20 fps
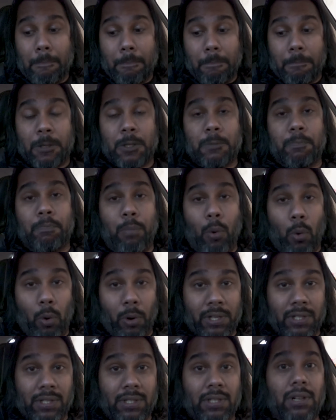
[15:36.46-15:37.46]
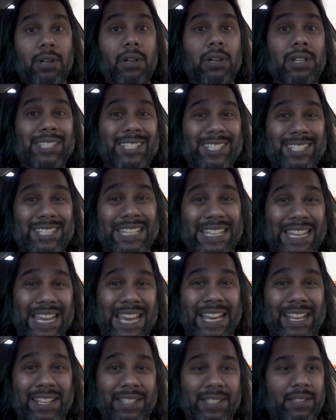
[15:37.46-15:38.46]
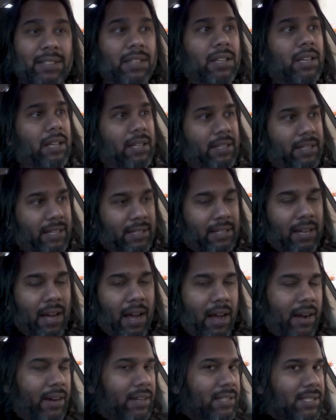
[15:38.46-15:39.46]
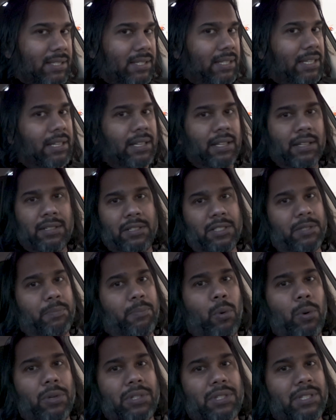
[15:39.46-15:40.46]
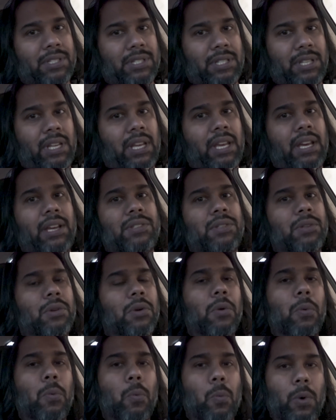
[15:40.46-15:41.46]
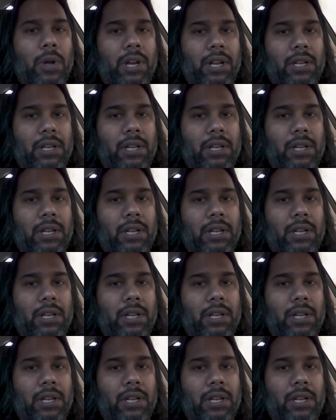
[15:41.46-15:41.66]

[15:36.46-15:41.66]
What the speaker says: Sportster CS. The entire seat is a Sportster CS with a